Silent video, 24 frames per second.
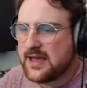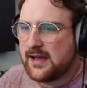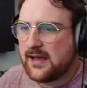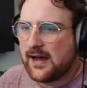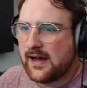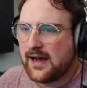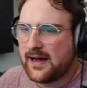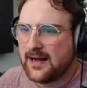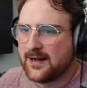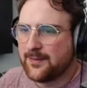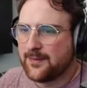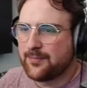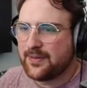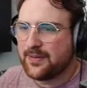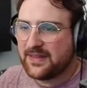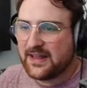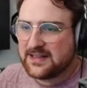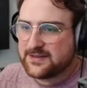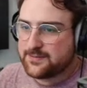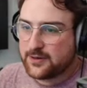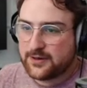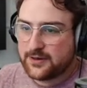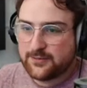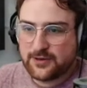But
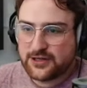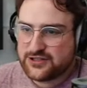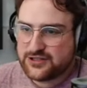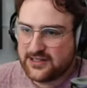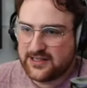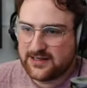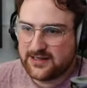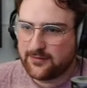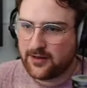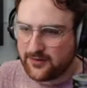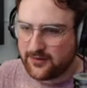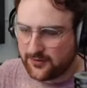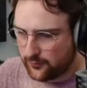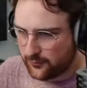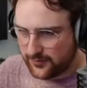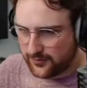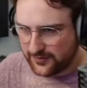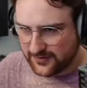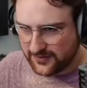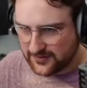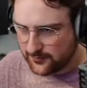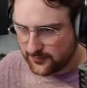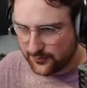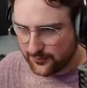that's pretty much it. It's a
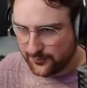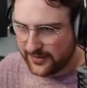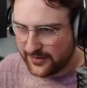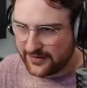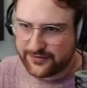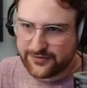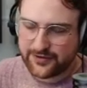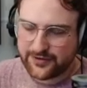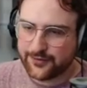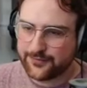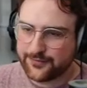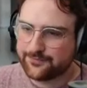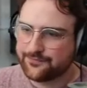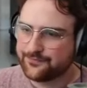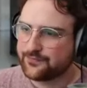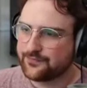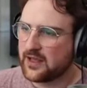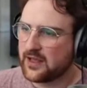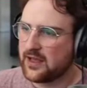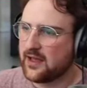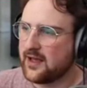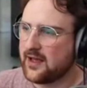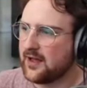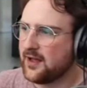really simple bass tone,
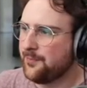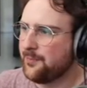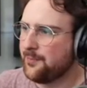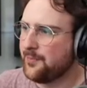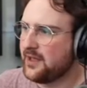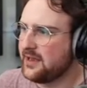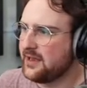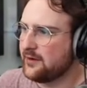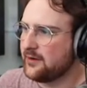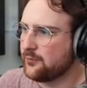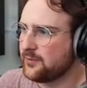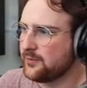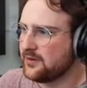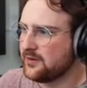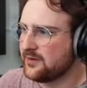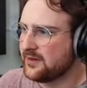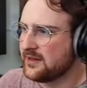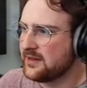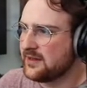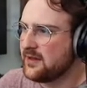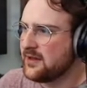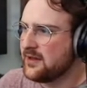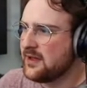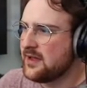and
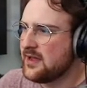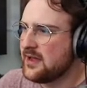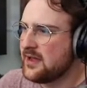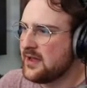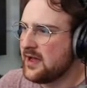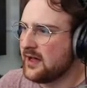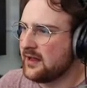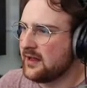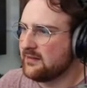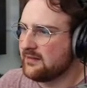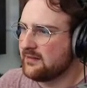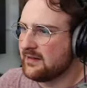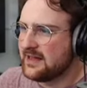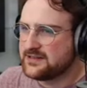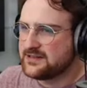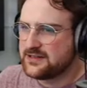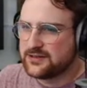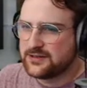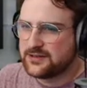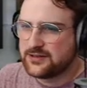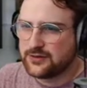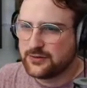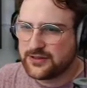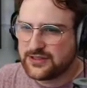really a lot to
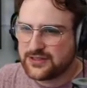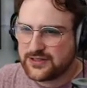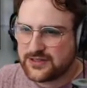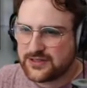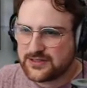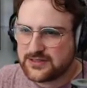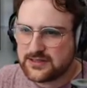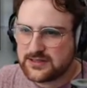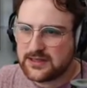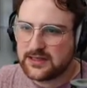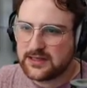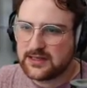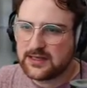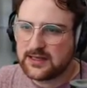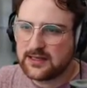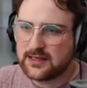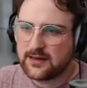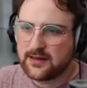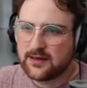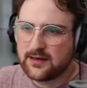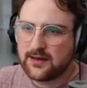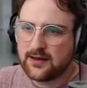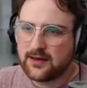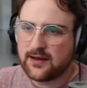do with just the
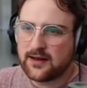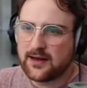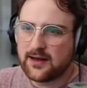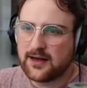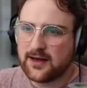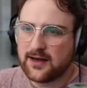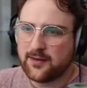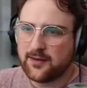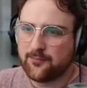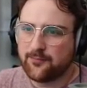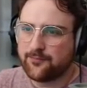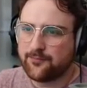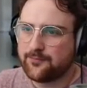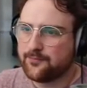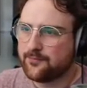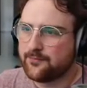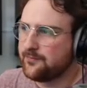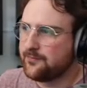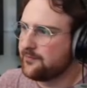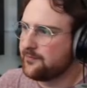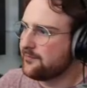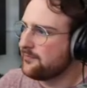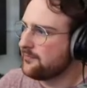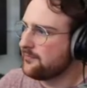
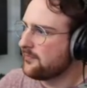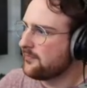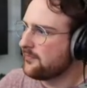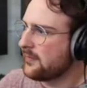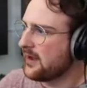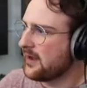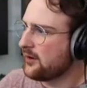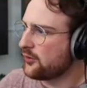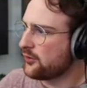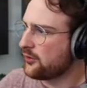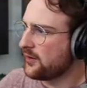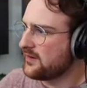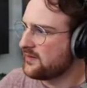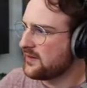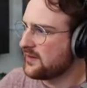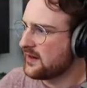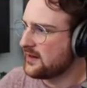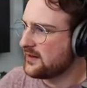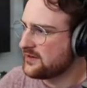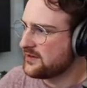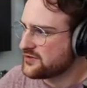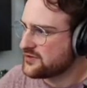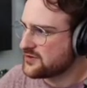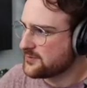how great that
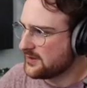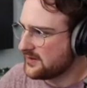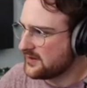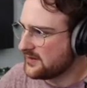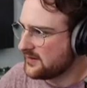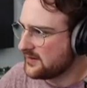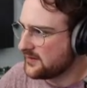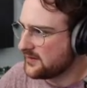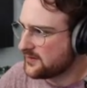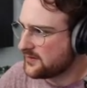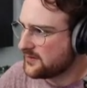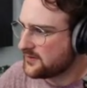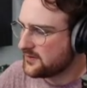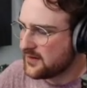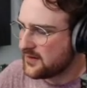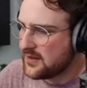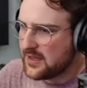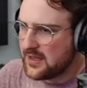instrument is.